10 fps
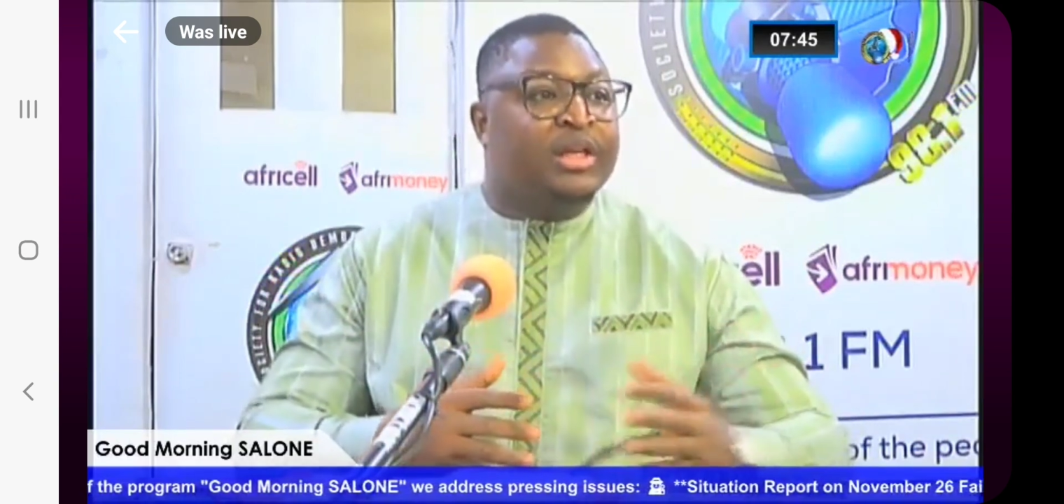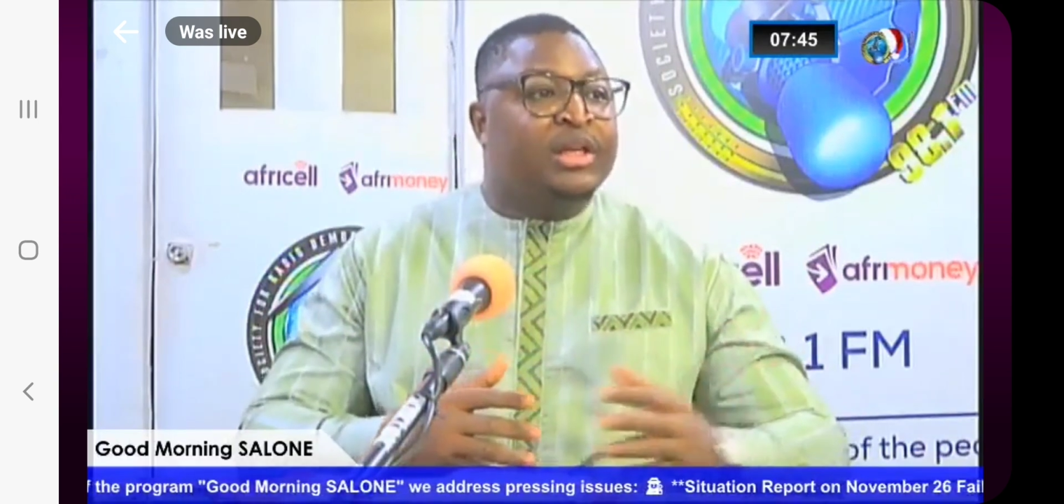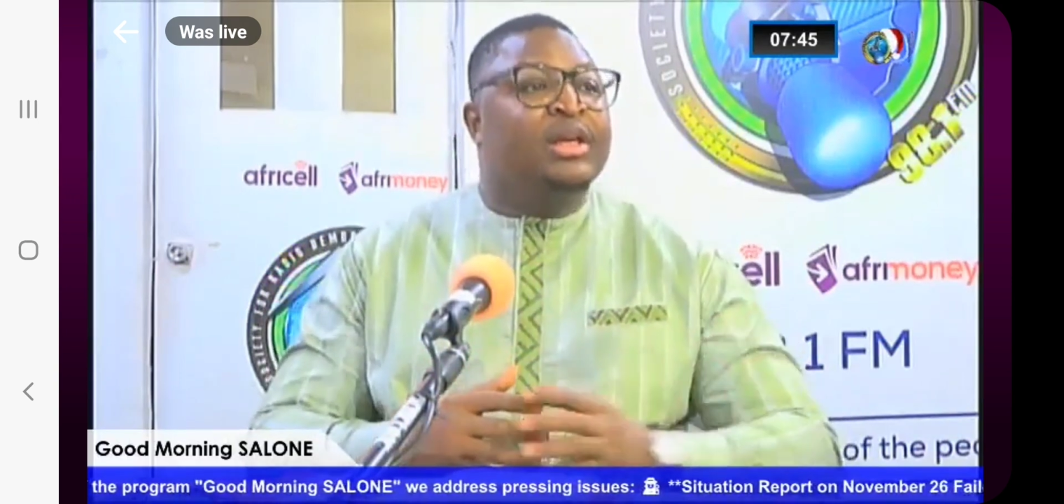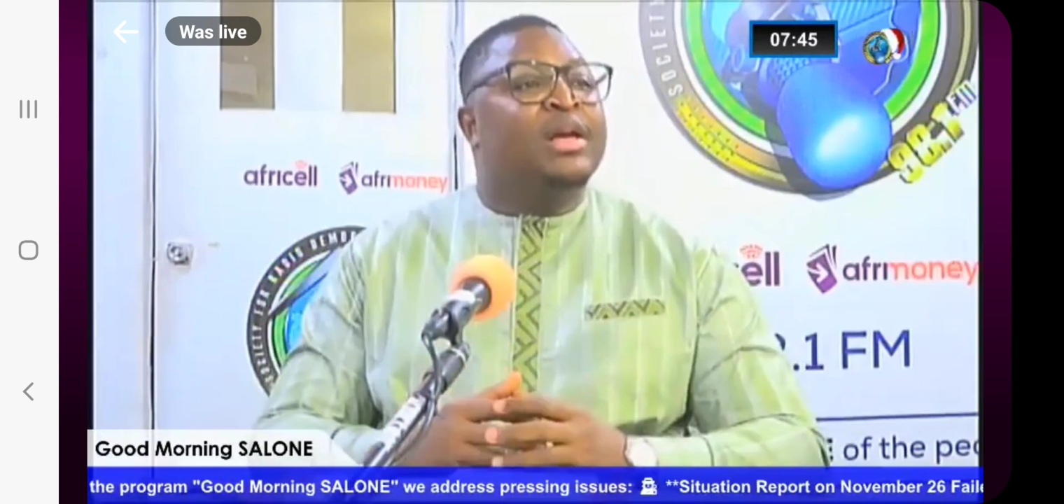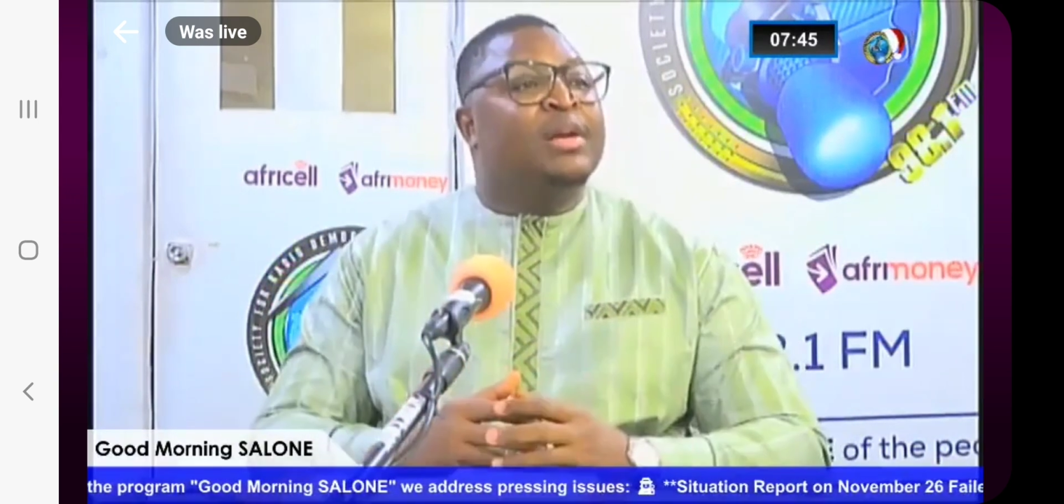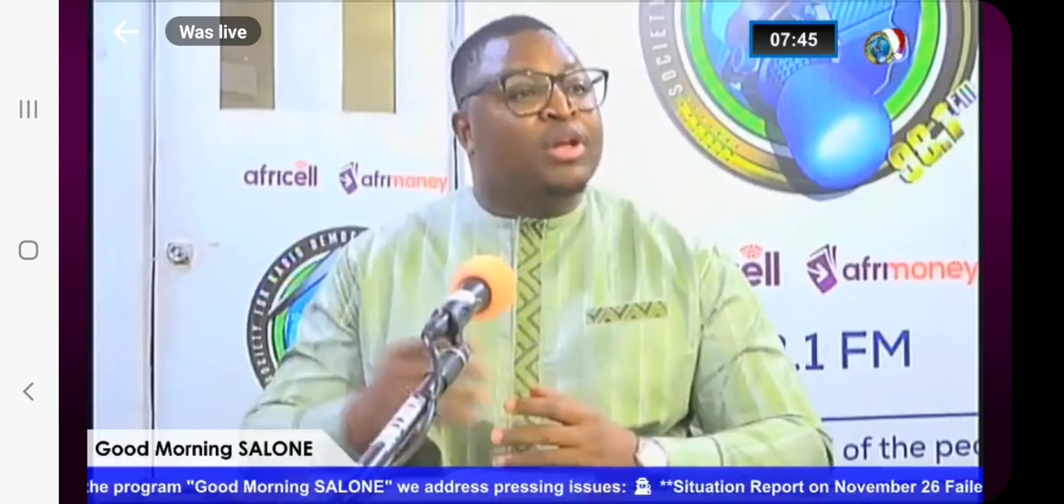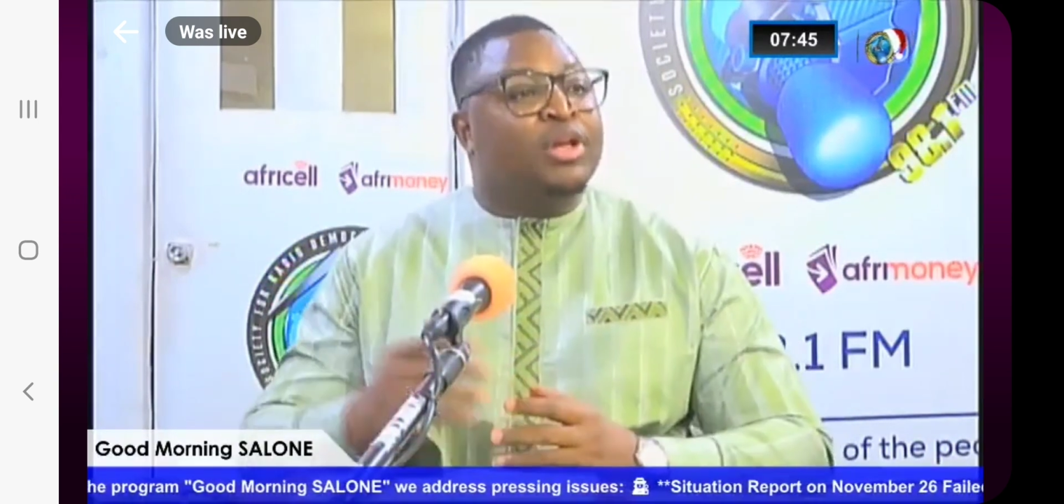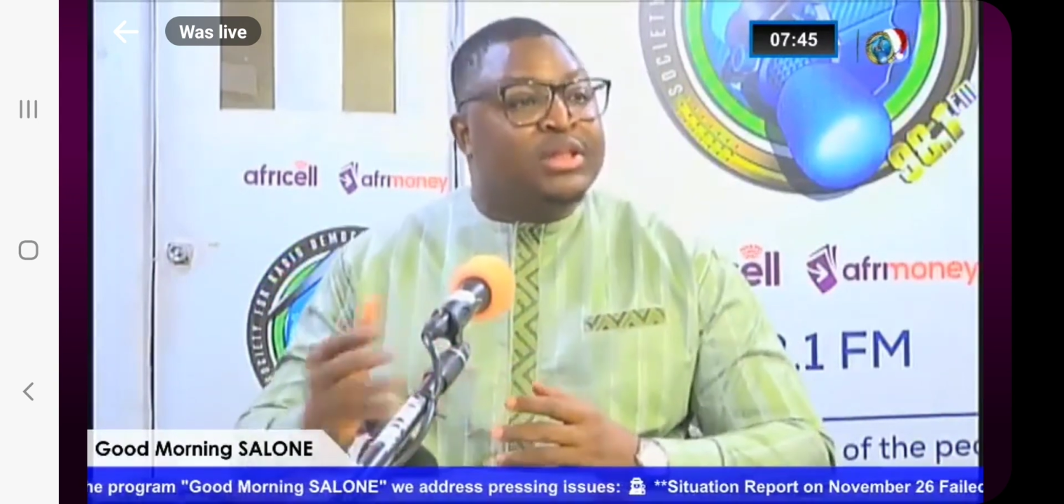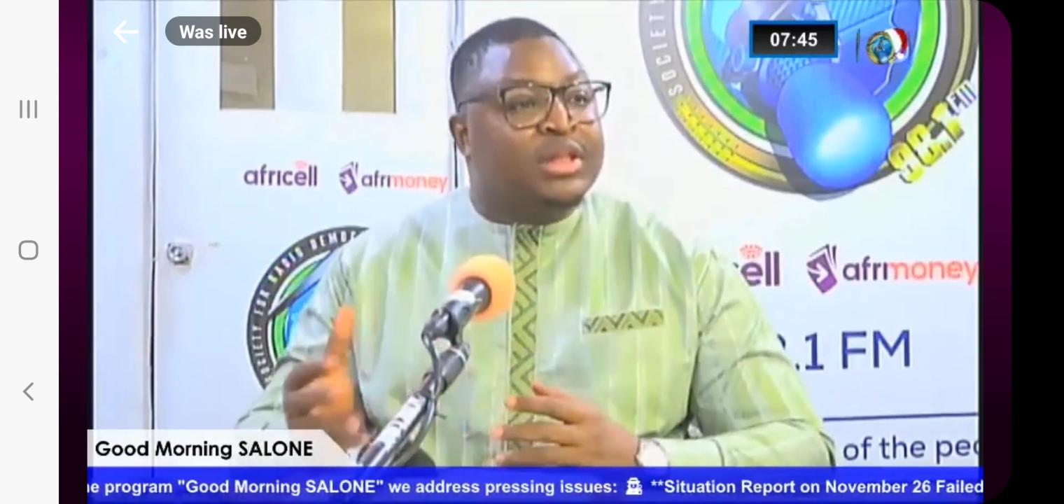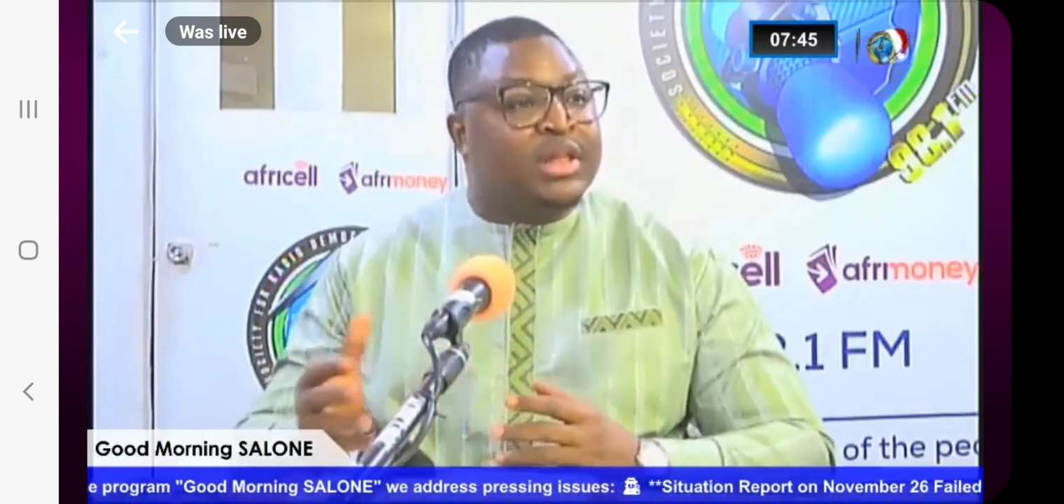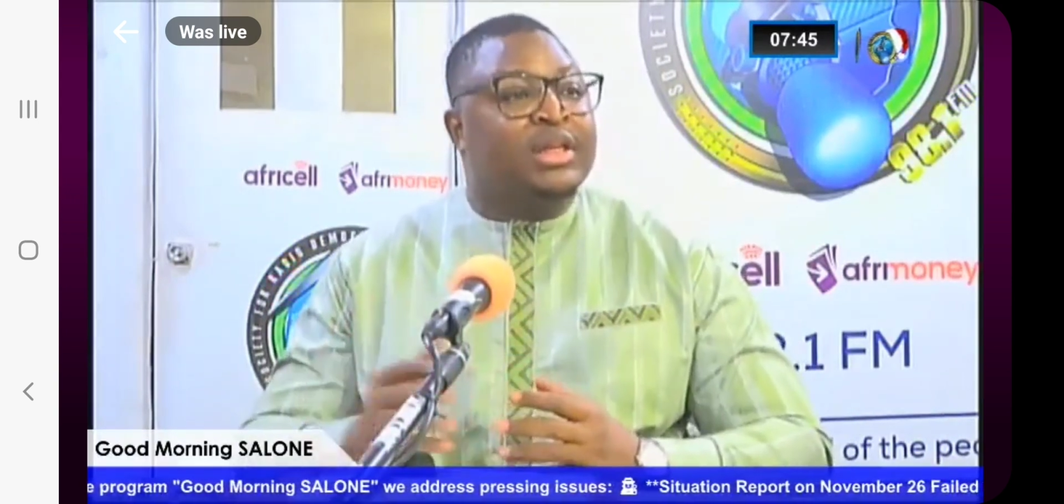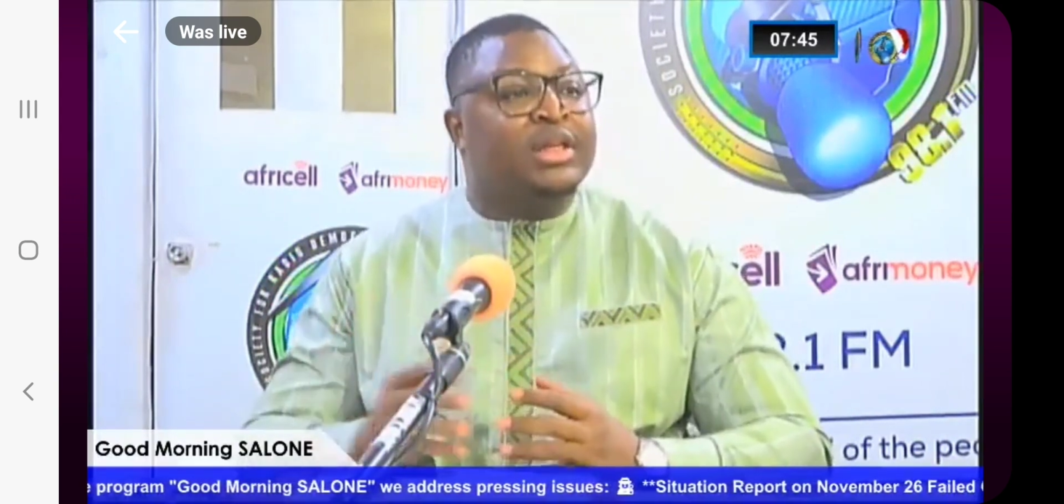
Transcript: politically,